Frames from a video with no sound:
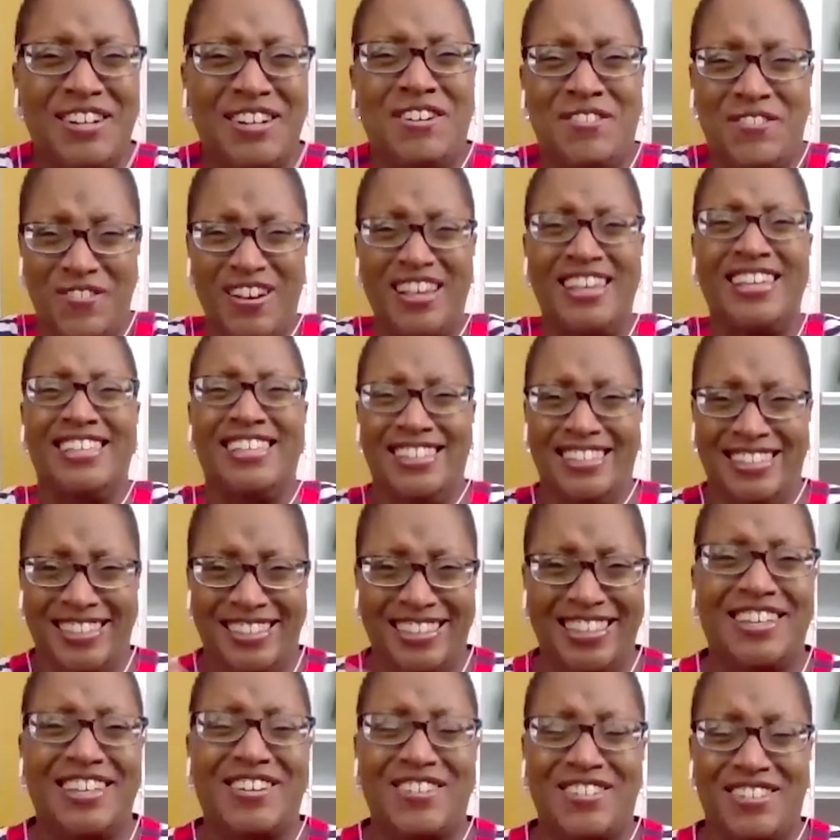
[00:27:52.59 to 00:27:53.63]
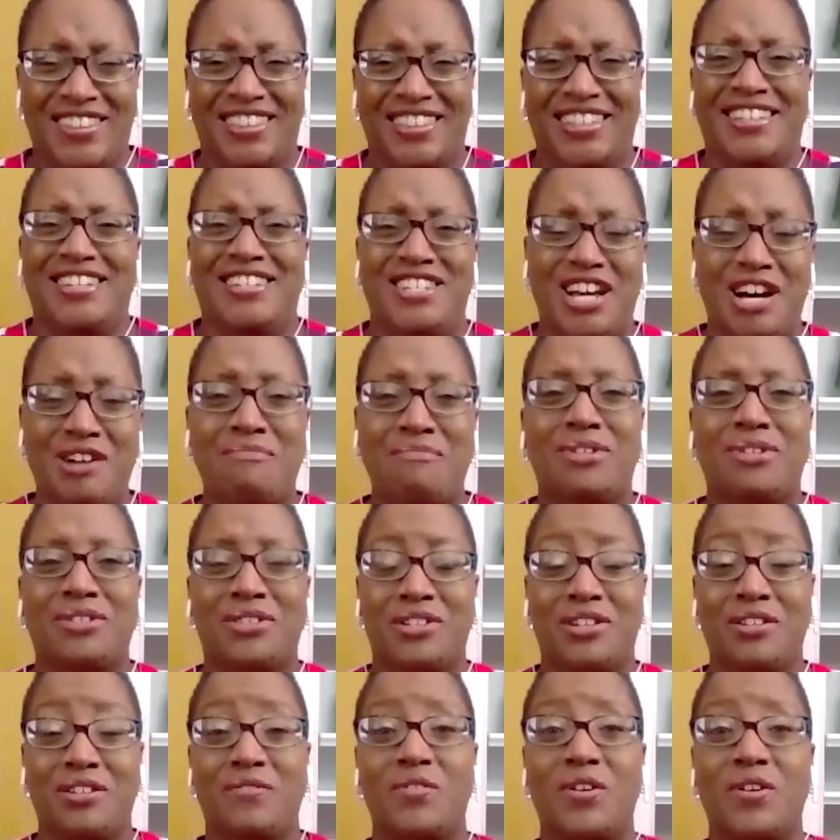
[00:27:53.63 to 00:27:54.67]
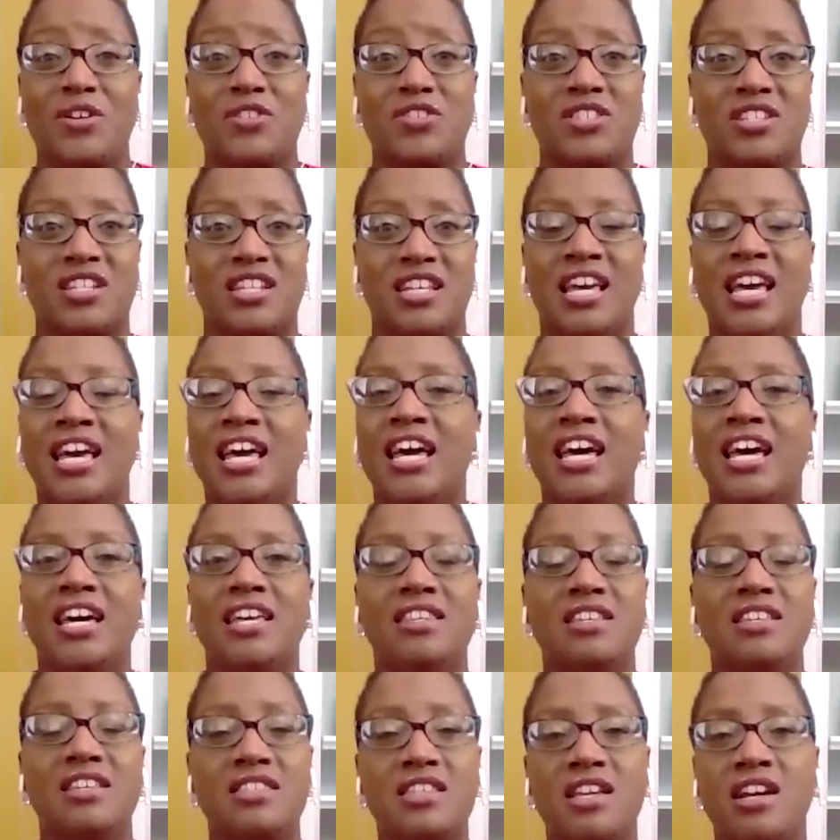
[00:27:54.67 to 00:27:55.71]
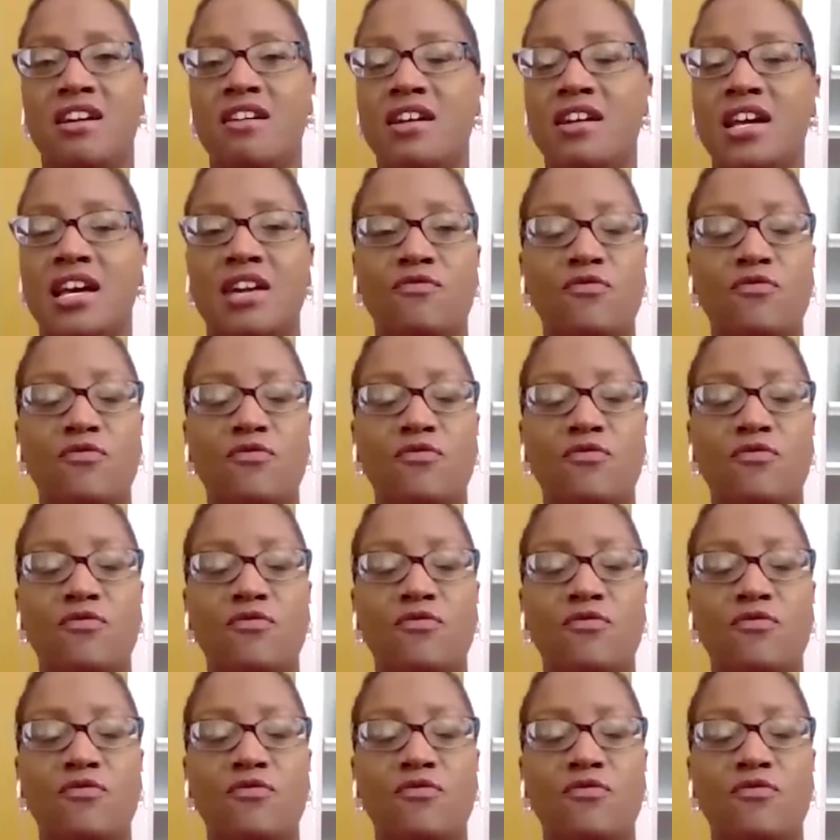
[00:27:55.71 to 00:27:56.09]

We literally doubled the diversity in this area.